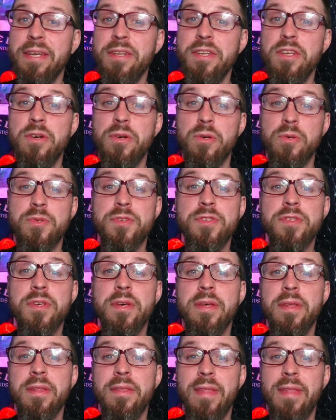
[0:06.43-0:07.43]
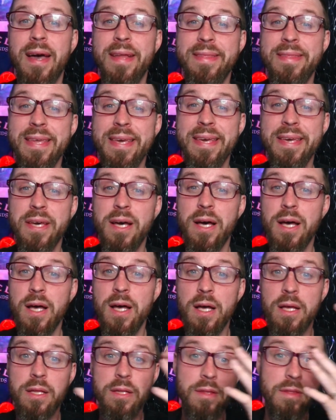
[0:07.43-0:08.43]
news that the
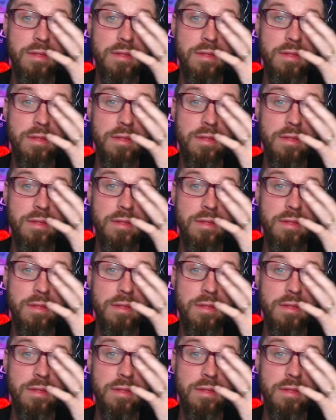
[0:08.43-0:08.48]
uh,